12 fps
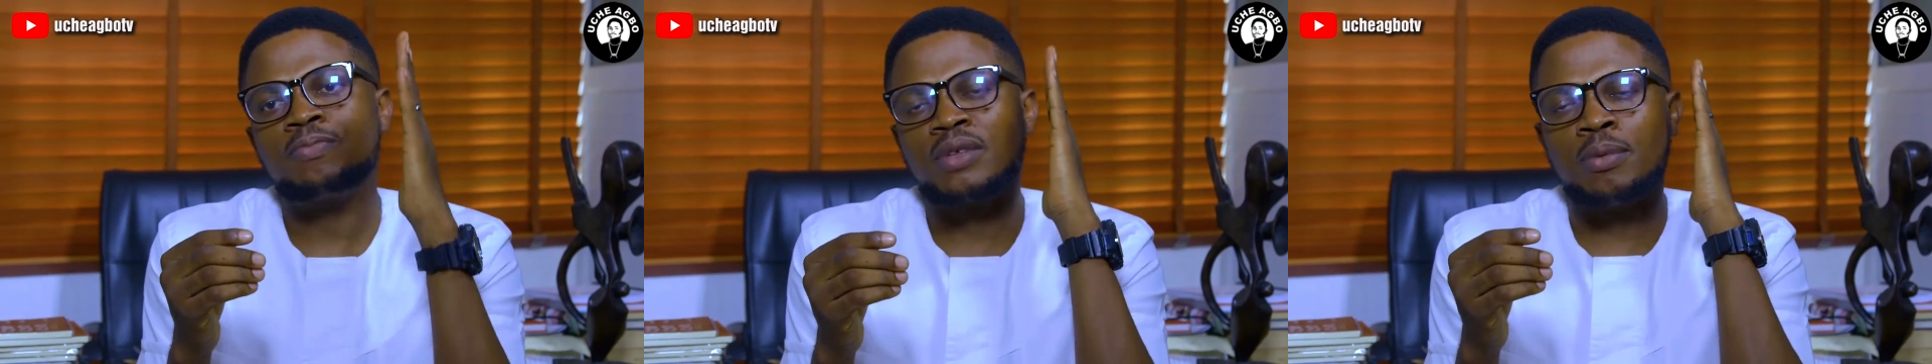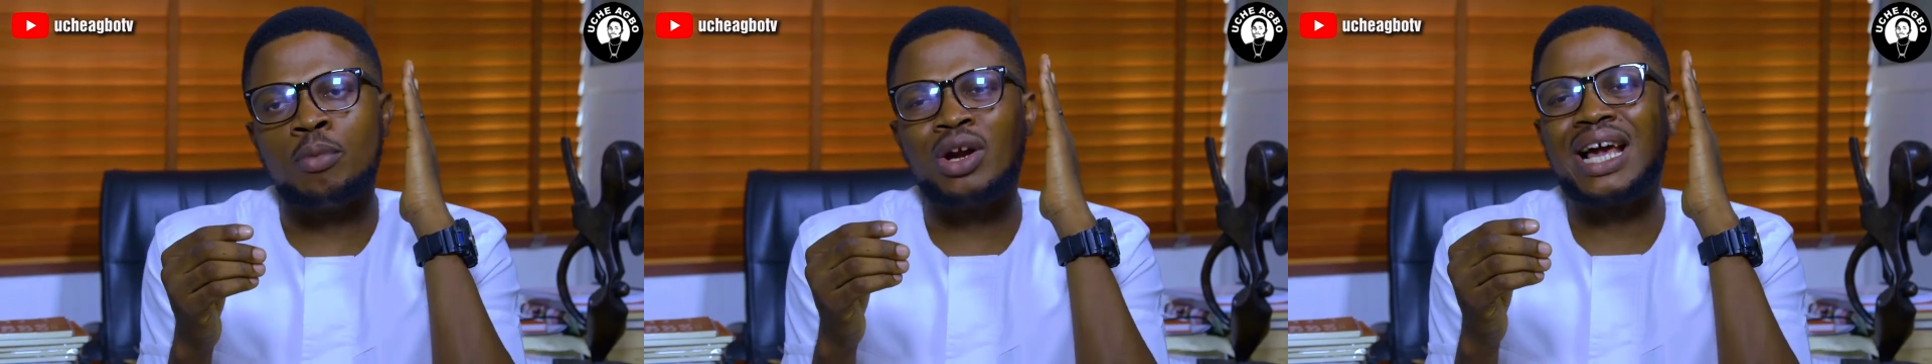
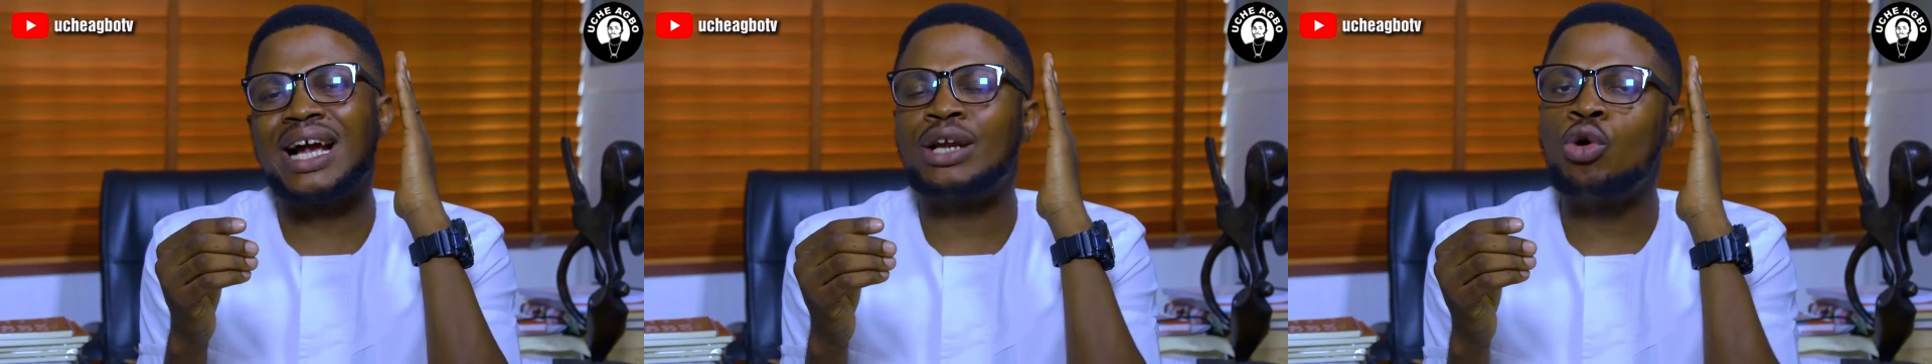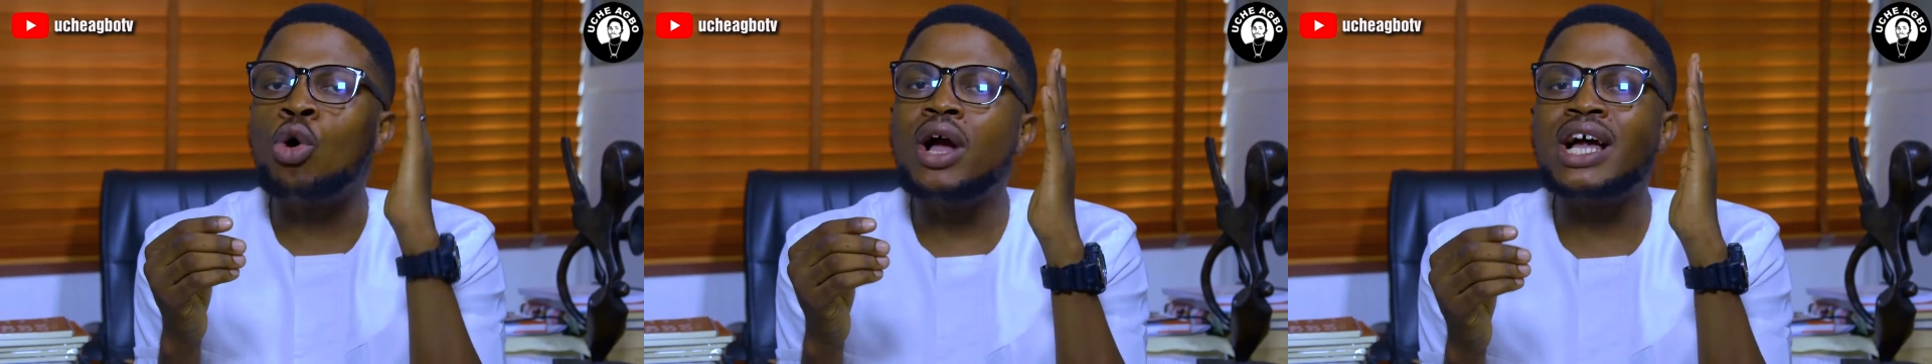more like an
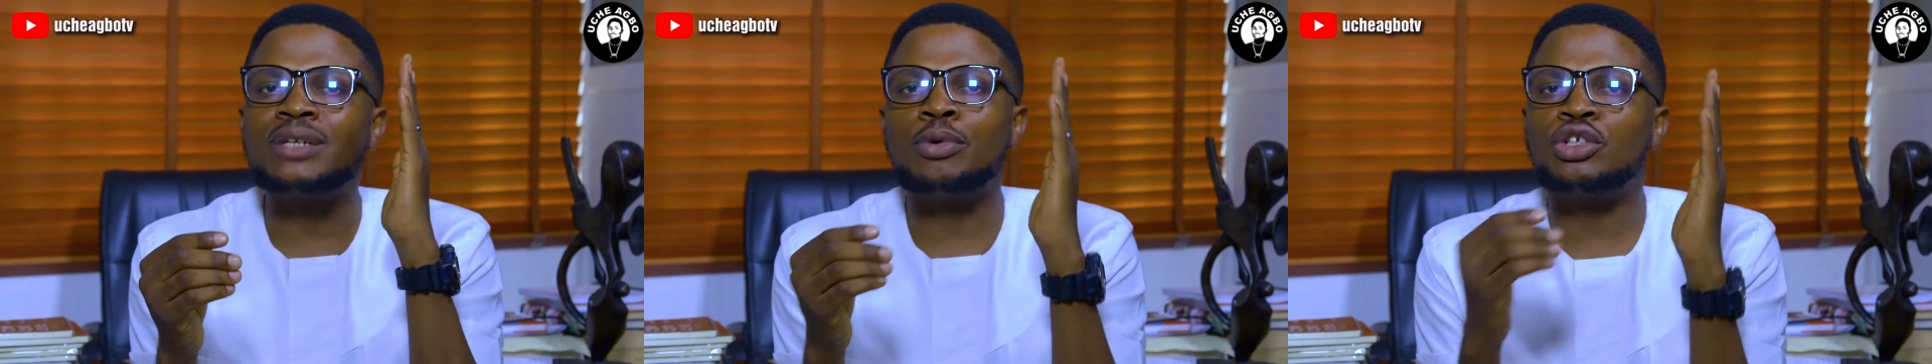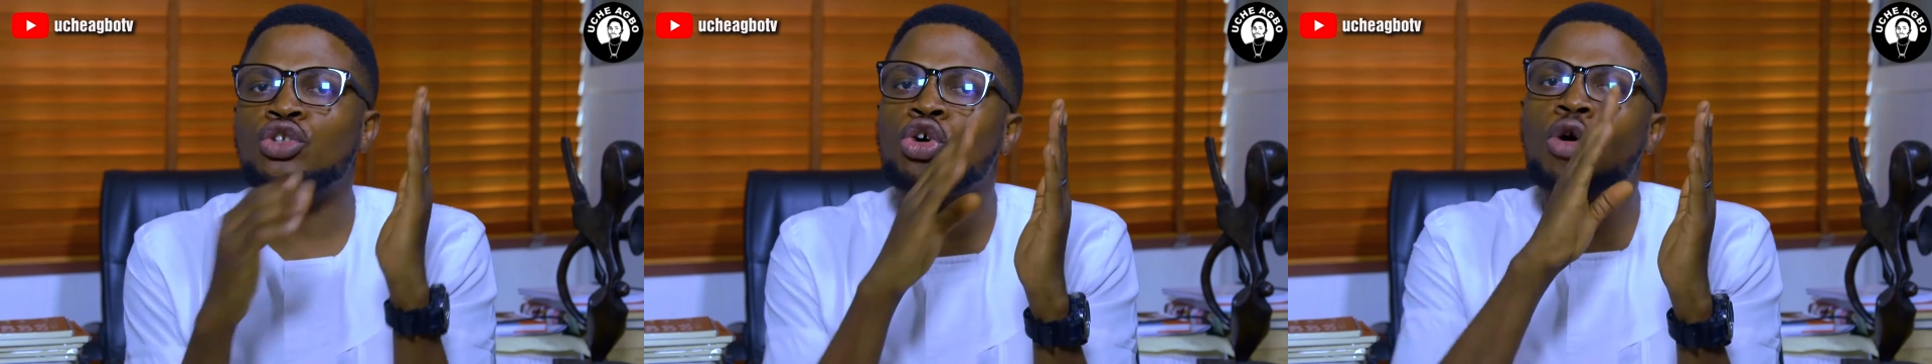OS, but
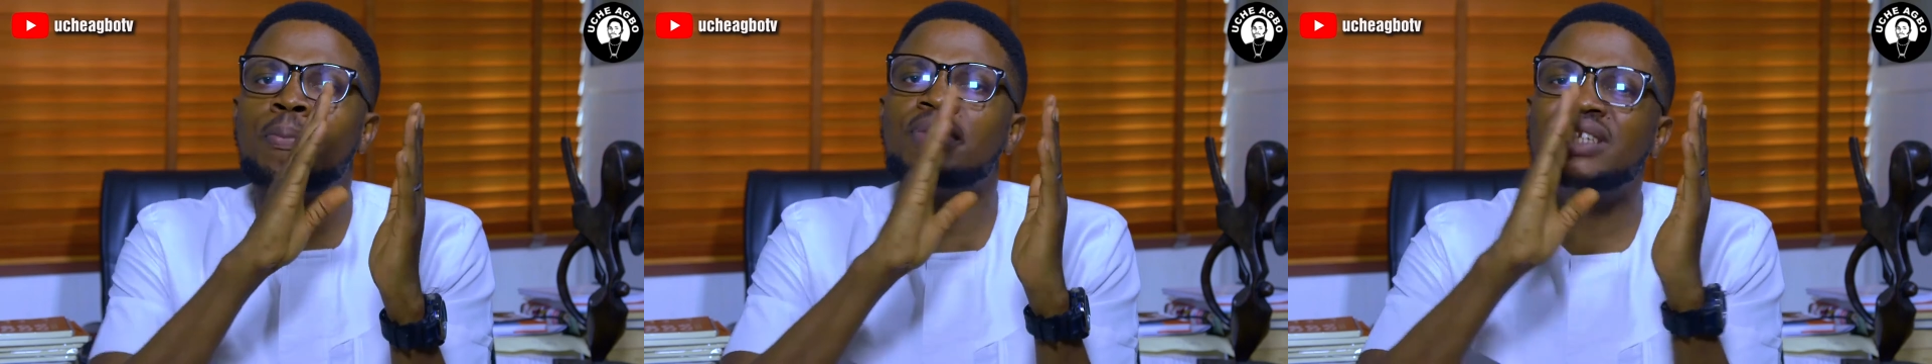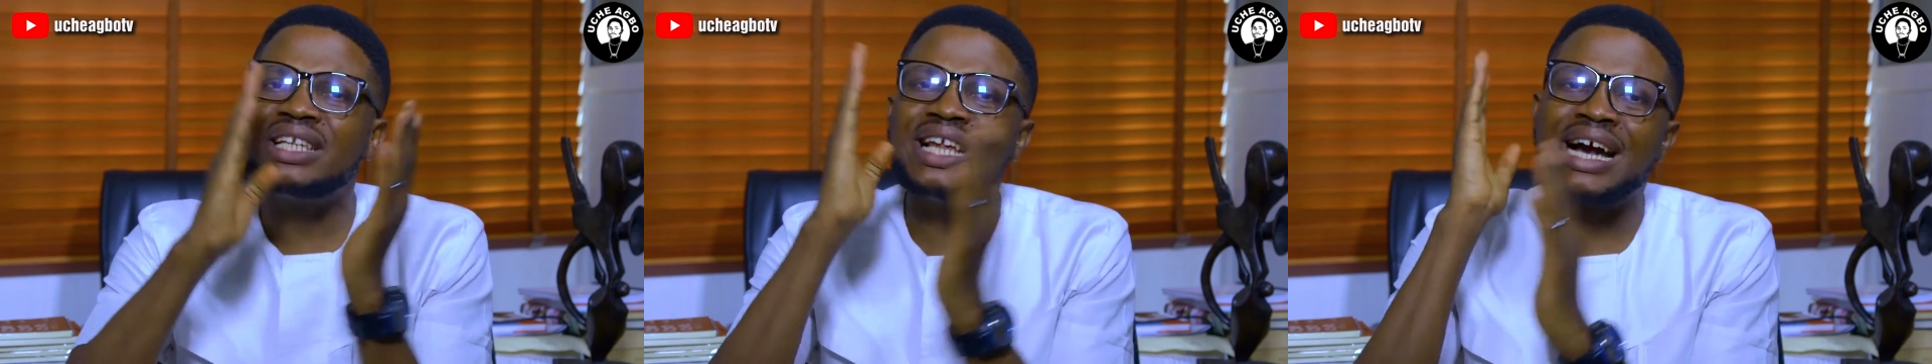it's not
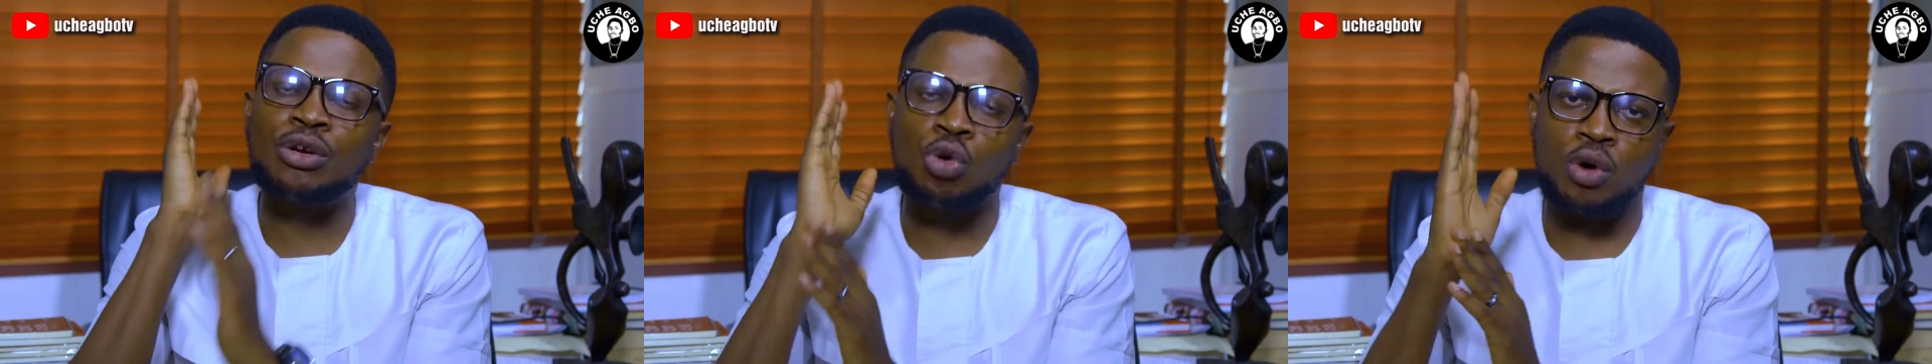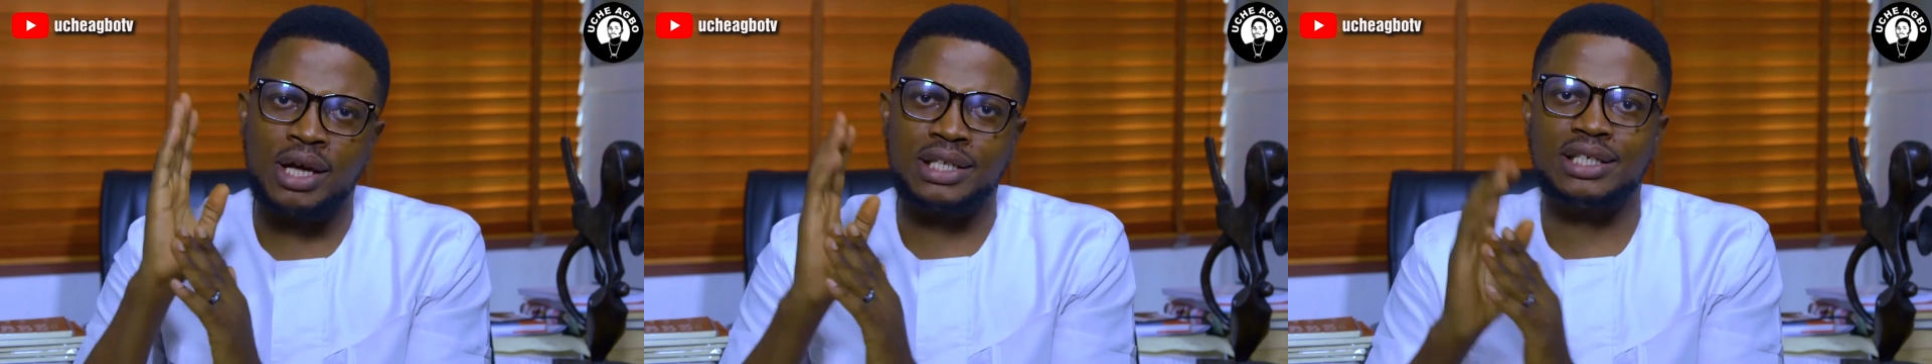completely an
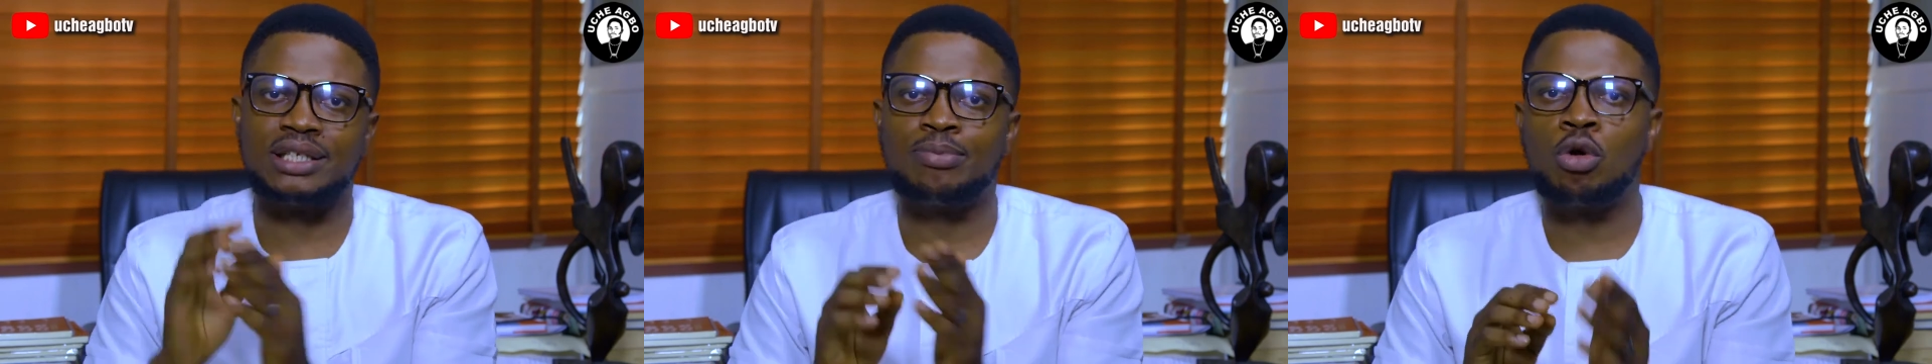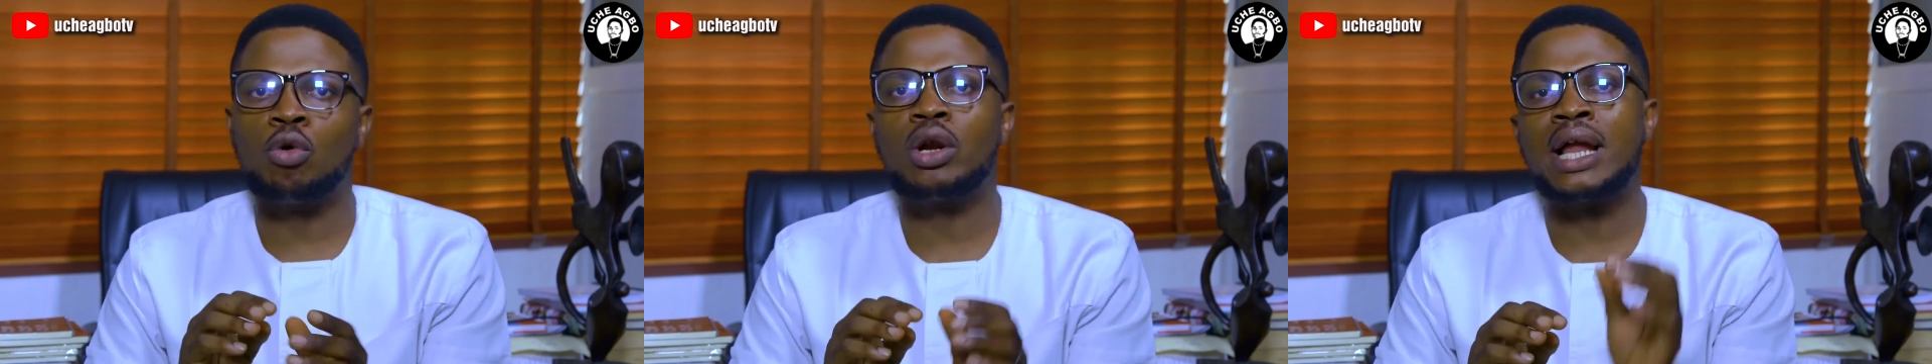OS. It's
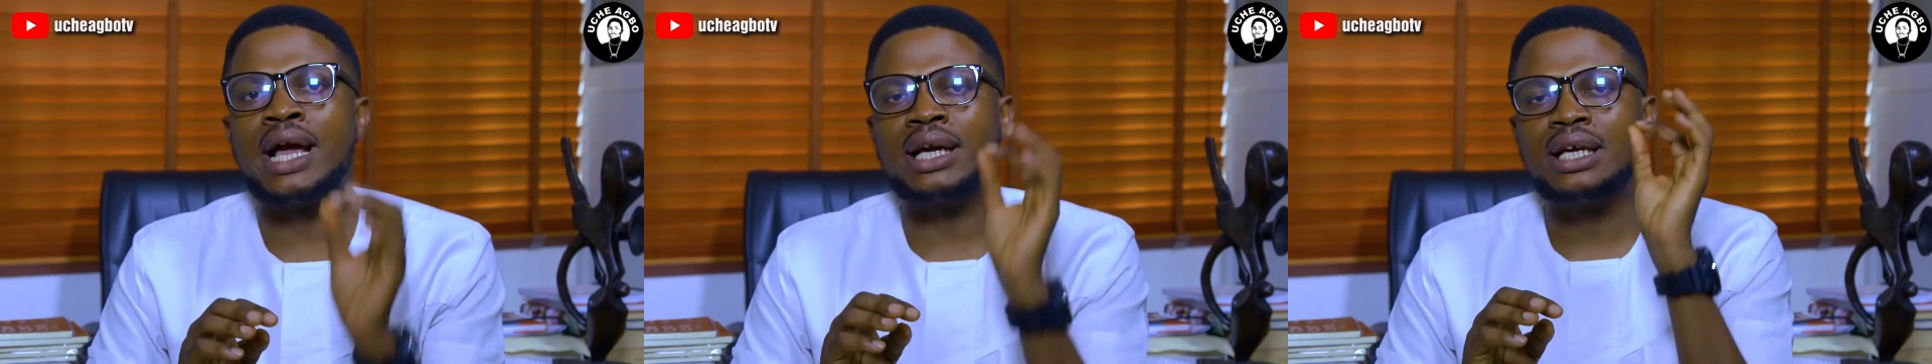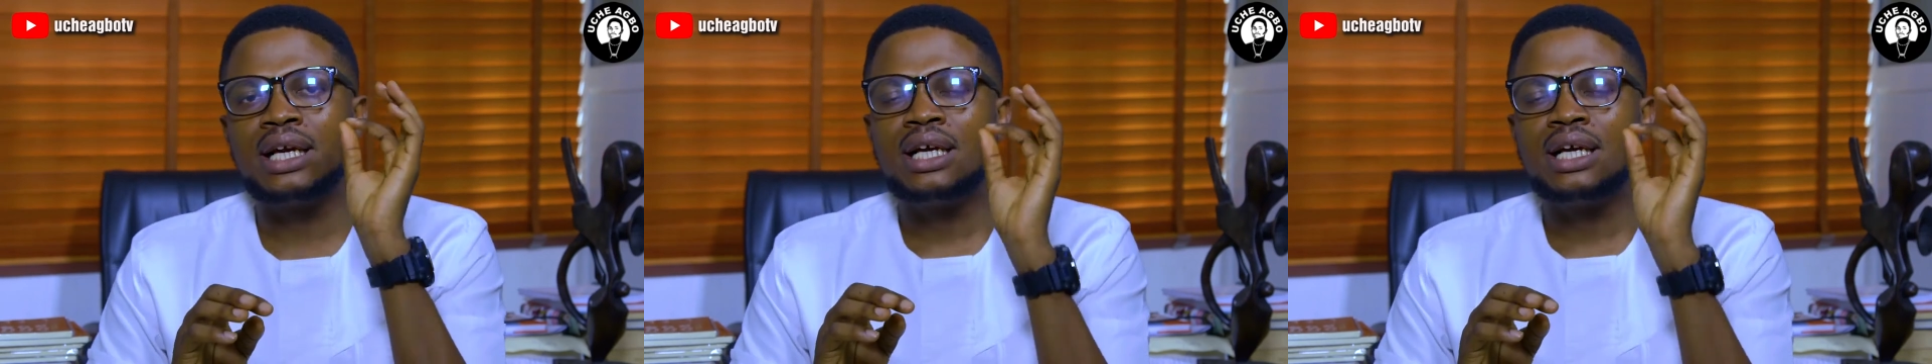more like,